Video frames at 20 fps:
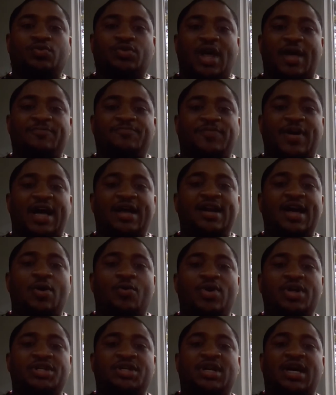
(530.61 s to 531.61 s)
and find
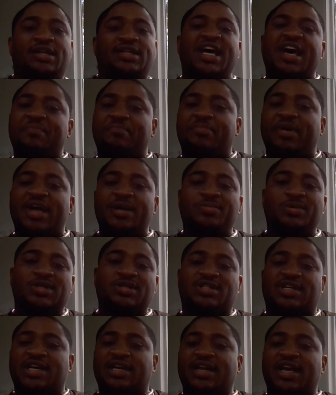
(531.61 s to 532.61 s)
out whether or not that baby
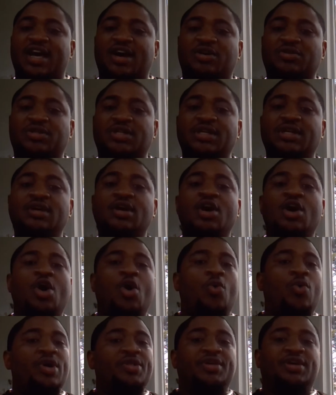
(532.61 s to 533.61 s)
is getting healthy
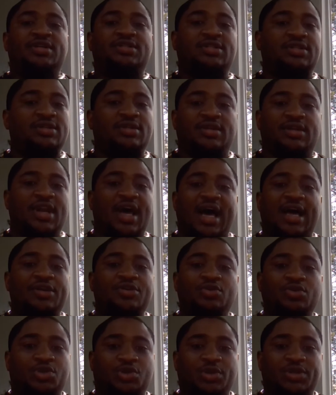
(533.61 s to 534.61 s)
or whether it's not
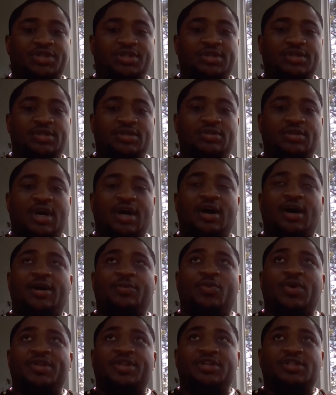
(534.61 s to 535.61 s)
nutritious,
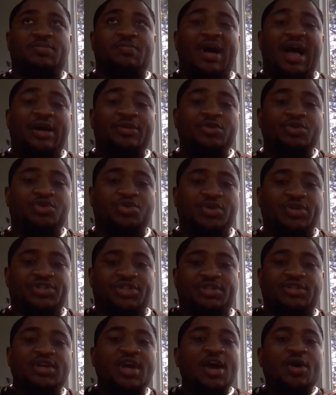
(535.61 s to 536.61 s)
whether it's
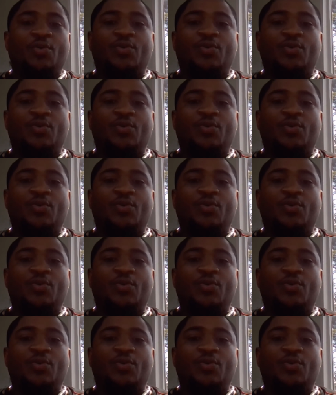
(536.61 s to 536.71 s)
malnutritious.